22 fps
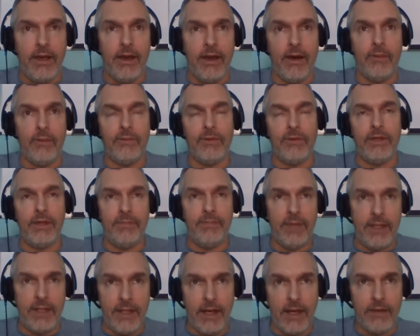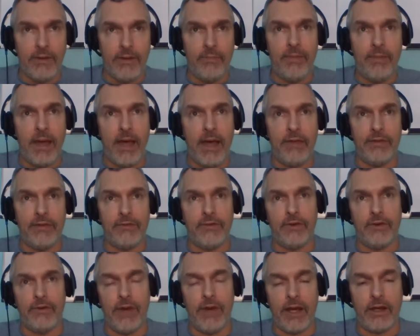help lead me down the path of
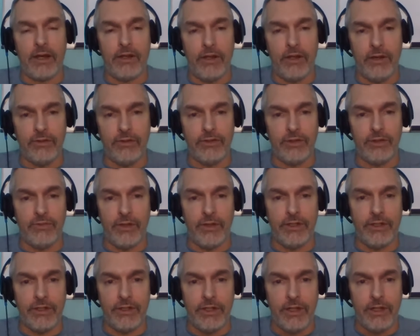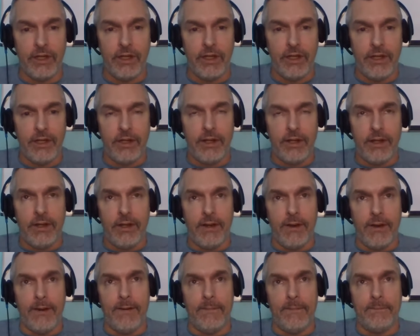correct closure, which
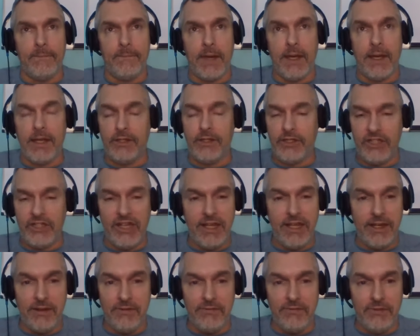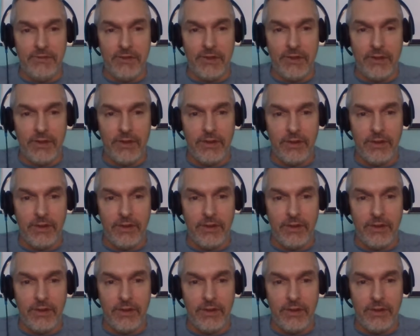Um, I achieved